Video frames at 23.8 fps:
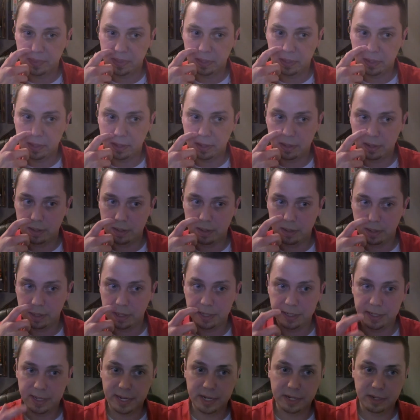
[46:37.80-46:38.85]
a
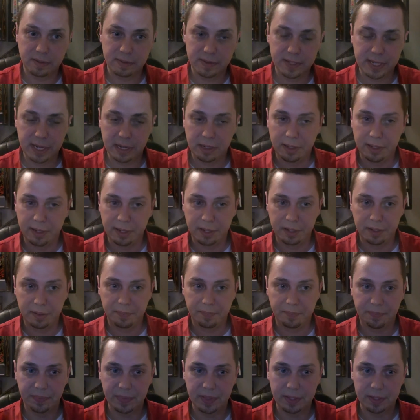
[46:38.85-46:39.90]
container of saline
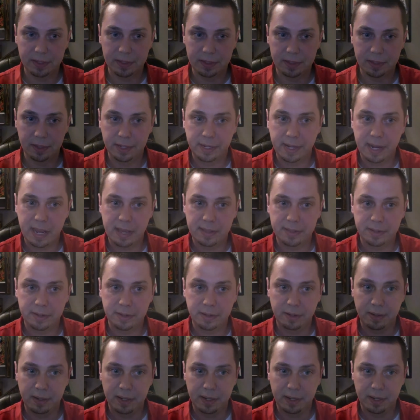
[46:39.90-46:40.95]
to the
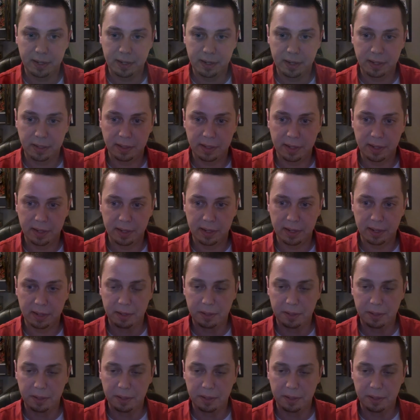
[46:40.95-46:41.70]
catheter, and they